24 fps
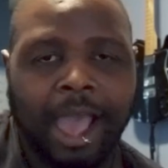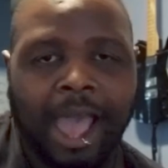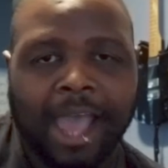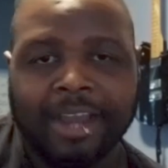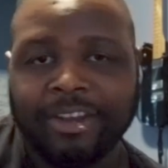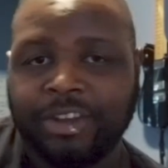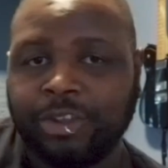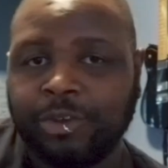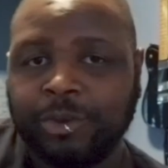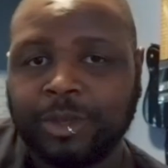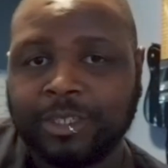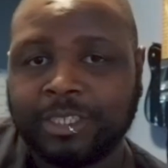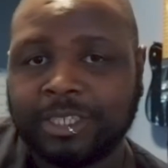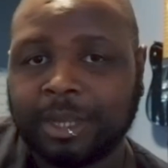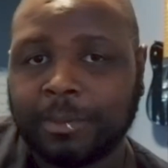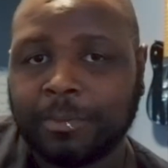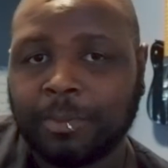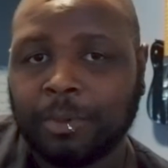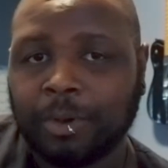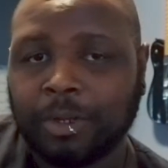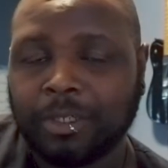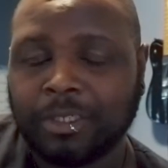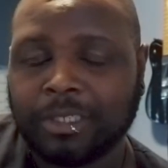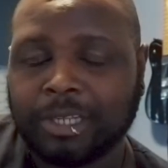I do at
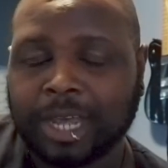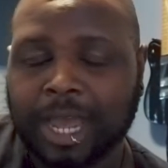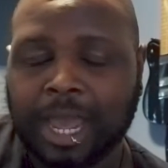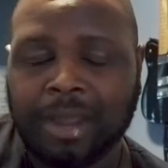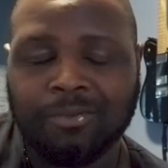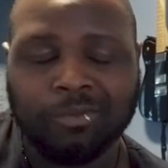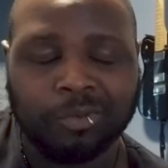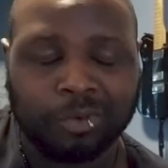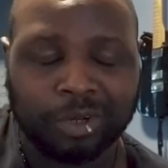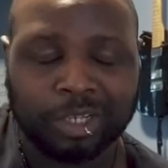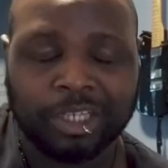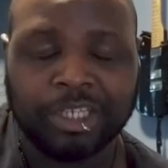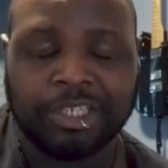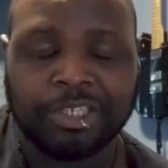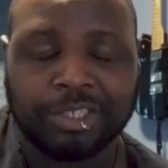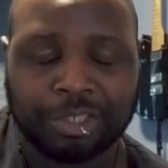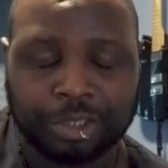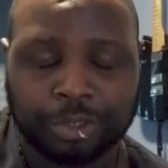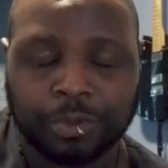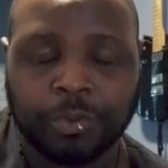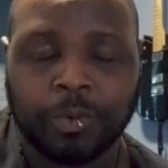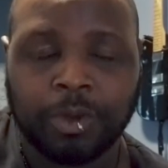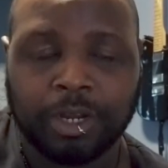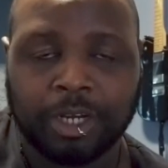some point in time really
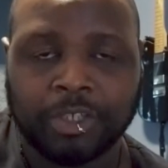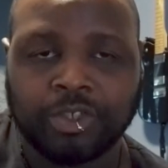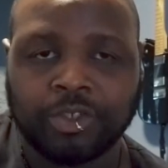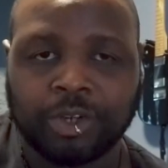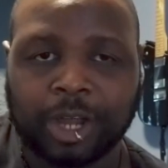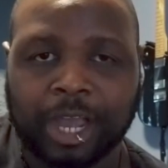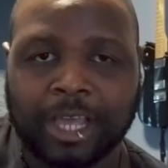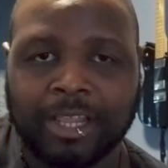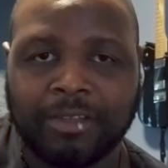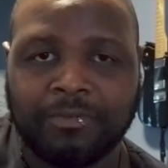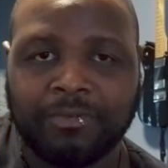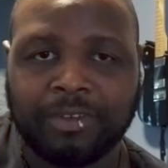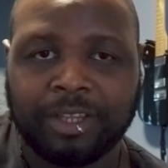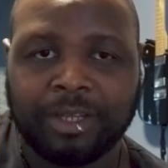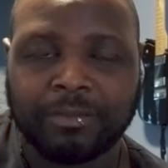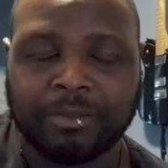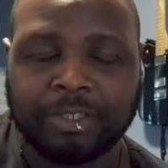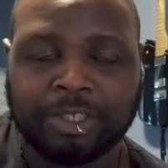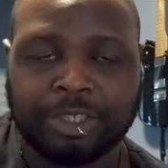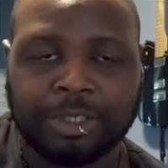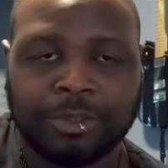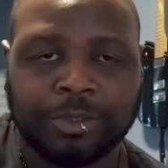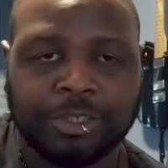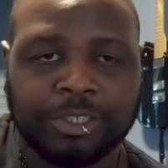do want to try the
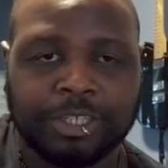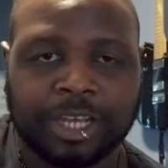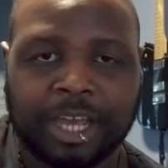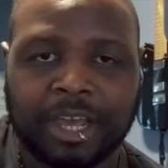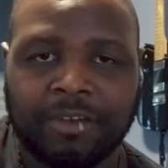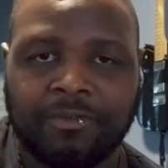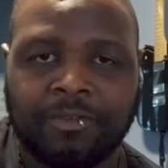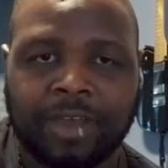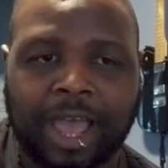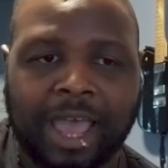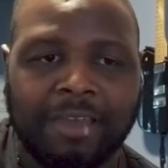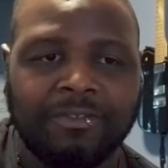Philips Hue stuff.